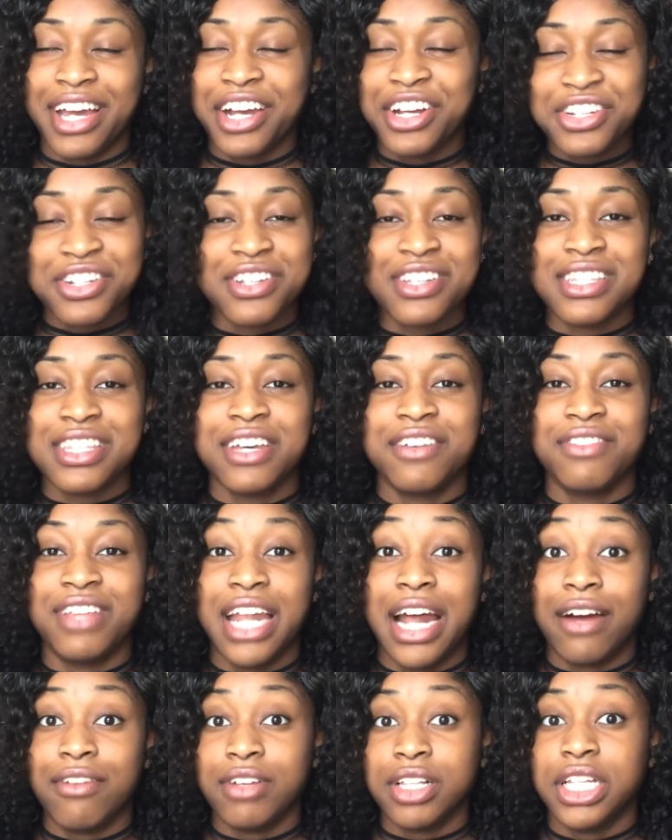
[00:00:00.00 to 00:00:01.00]
extra stuff that
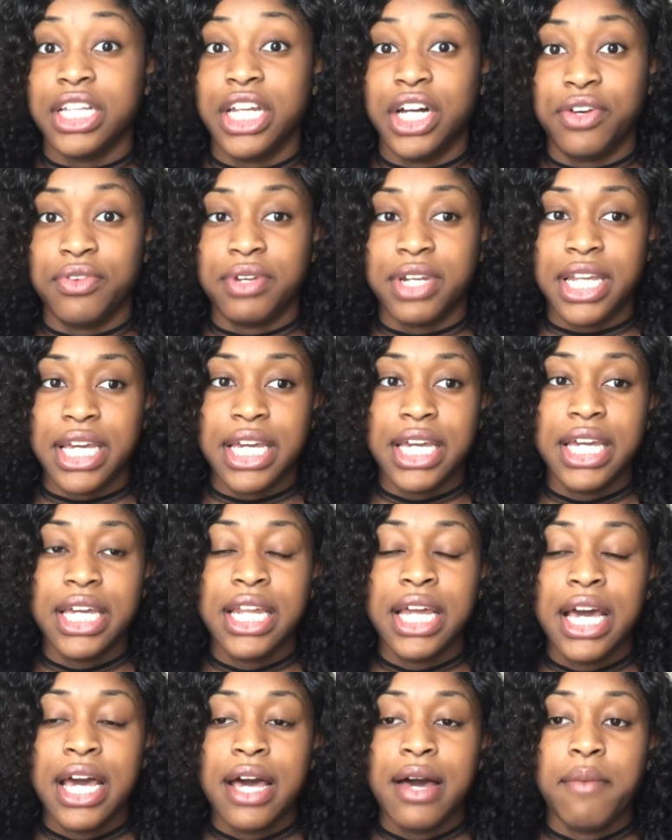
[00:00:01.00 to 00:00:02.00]
I really don't need.